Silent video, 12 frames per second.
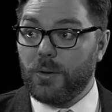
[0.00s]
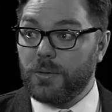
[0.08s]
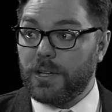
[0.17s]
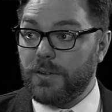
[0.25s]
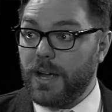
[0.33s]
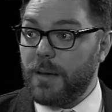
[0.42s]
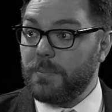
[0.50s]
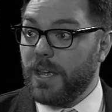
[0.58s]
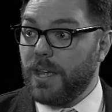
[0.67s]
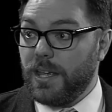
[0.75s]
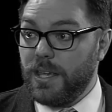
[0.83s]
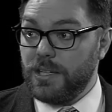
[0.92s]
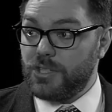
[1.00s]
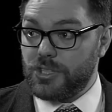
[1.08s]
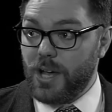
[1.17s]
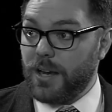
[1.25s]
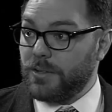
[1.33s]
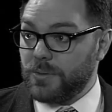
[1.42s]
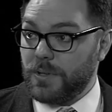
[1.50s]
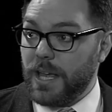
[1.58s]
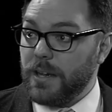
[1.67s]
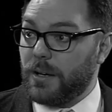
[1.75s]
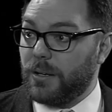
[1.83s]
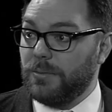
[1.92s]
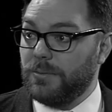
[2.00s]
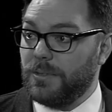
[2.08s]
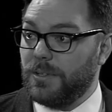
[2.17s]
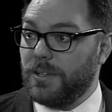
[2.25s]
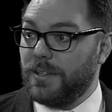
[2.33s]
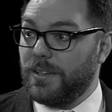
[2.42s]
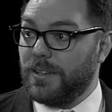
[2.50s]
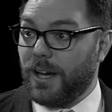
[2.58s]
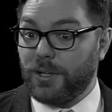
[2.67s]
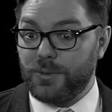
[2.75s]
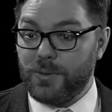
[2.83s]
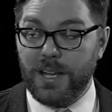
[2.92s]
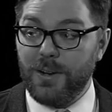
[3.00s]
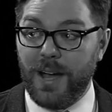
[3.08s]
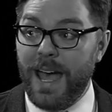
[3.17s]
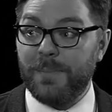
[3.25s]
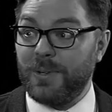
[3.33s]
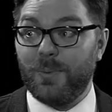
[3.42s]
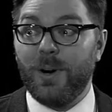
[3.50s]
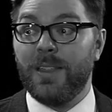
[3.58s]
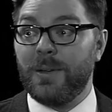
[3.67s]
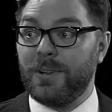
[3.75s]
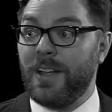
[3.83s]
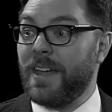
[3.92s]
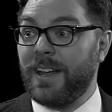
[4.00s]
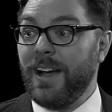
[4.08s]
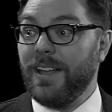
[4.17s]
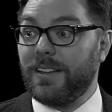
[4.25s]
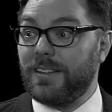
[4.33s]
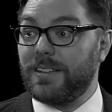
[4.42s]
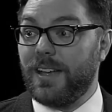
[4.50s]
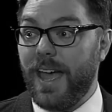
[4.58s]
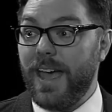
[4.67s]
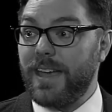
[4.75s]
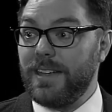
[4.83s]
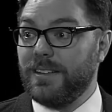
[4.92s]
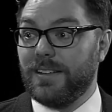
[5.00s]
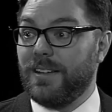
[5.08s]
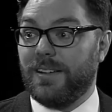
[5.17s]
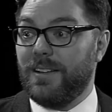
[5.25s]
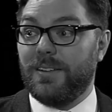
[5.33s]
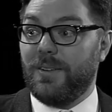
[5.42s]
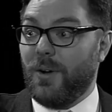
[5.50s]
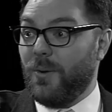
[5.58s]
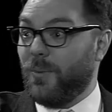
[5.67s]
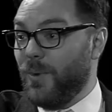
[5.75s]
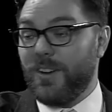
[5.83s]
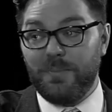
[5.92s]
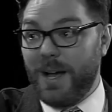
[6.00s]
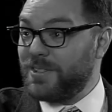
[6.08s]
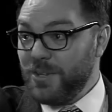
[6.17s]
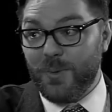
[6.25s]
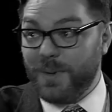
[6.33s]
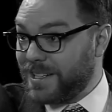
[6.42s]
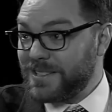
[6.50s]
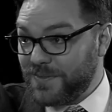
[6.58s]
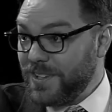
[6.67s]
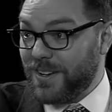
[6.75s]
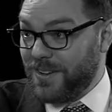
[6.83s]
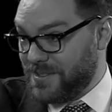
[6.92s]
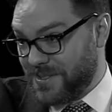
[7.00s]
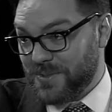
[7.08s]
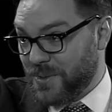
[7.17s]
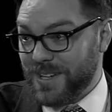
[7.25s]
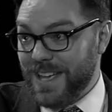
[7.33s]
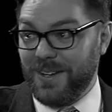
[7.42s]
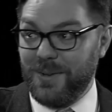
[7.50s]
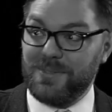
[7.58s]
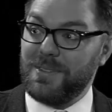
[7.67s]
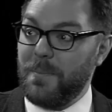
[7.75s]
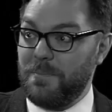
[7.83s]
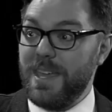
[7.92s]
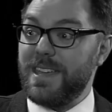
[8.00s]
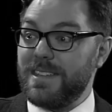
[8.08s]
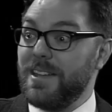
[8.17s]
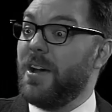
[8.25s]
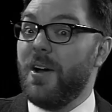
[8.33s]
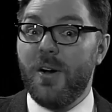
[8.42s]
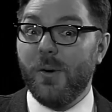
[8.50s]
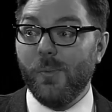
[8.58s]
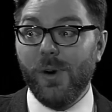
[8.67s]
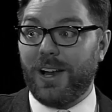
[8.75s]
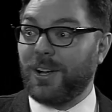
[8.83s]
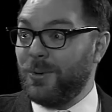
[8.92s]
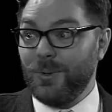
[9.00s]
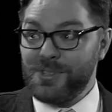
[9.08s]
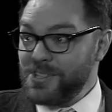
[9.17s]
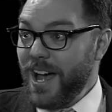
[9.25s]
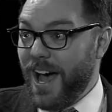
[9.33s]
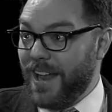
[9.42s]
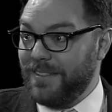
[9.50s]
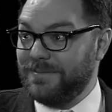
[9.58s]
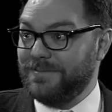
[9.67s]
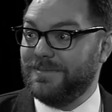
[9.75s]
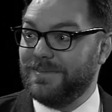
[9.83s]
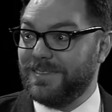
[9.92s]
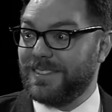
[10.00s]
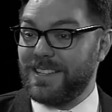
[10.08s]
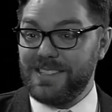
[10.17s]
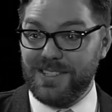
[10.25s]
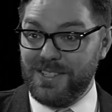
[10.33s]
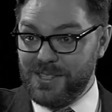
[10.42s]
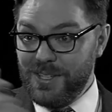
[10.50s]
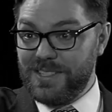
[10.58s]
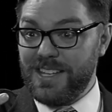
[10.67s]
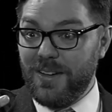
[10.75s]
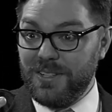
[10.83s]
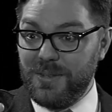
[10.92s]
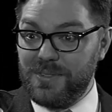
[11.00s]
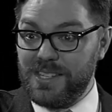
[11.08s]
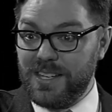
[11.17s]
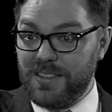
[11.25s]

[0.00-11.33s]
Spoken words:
holy crap, he shot a tornado. A tornado happened while they were on that island. A, one of my two biggest fears, tornadoes. B, what a cool shot. Because he just looks out and you see